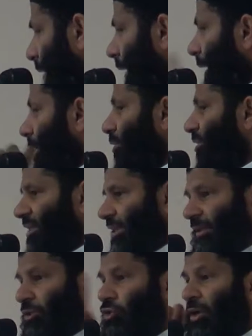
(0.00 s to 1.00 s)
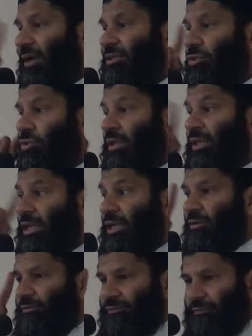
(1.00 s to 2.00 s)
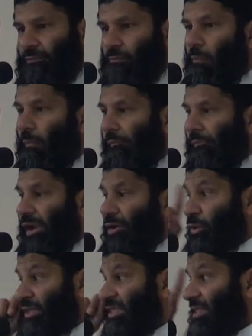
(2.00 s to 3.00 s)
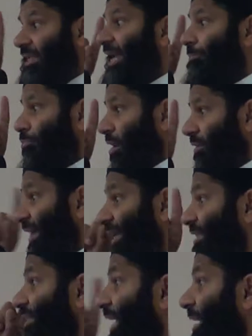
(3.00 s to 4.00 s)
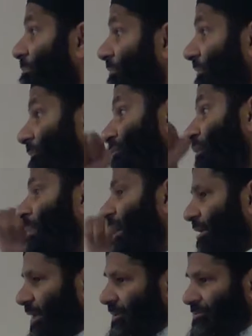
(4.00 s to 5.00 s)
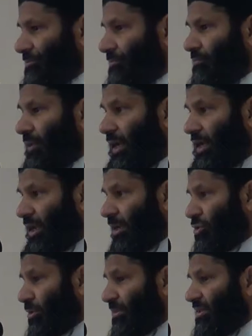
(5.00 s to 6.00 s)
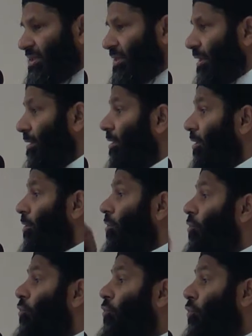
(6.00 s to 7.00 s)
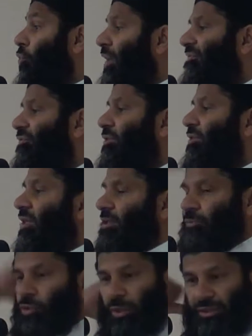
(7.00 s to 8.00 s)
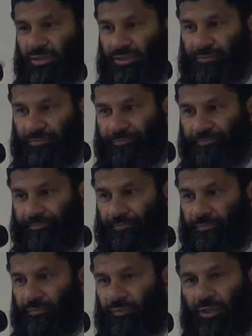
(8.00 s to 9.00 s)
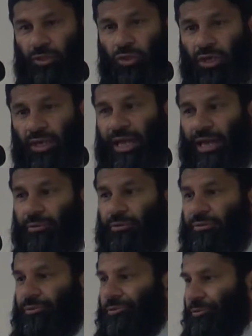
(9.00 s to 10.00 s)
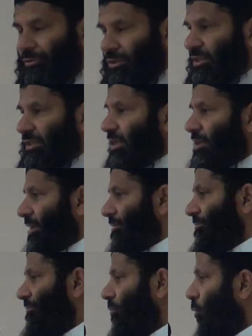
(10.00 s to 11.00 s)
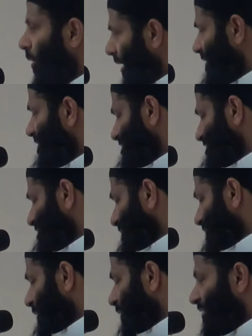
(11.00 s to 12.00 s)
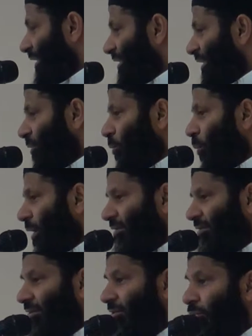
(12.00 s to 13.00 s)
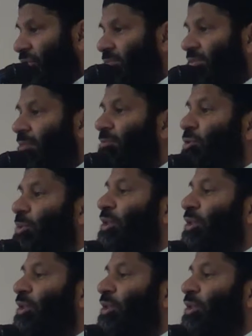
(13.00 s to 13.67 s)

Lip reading: any Muslim that tries to leave, or escape from Mecca and comes to Medina, you have to return them to us. They're not allowed to stay there. Why? Because they didn't want the Muslim numbers to